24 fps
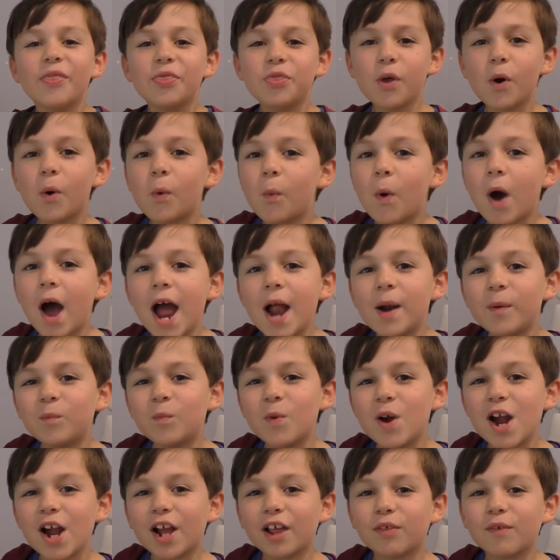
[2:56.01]
The wand
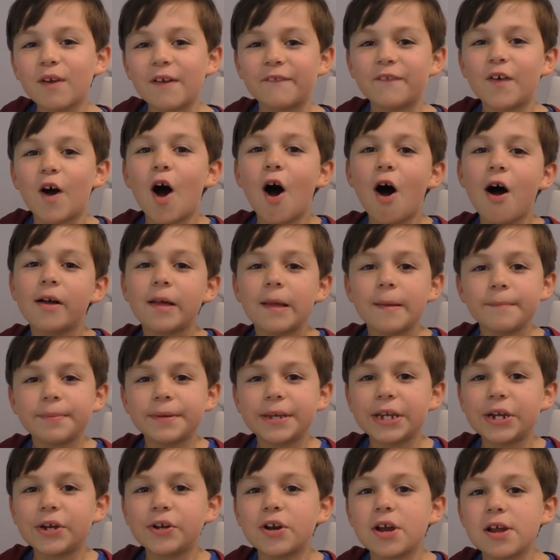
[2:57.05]
works with all
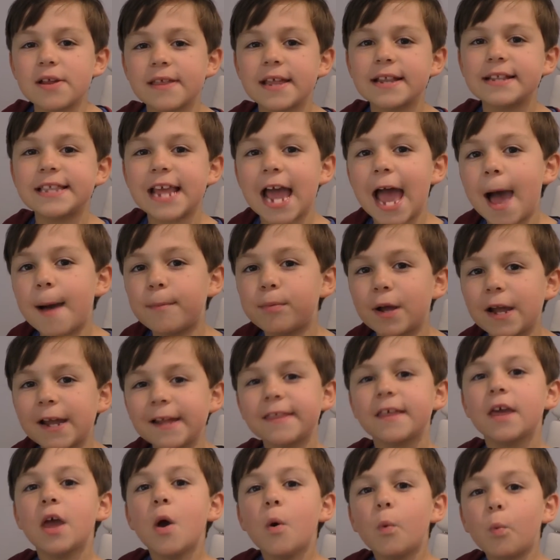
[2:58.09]
computers and
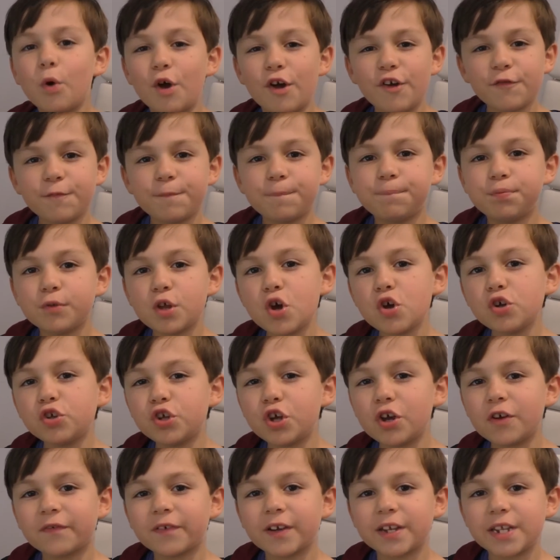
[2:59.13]
tablets with Bluetooth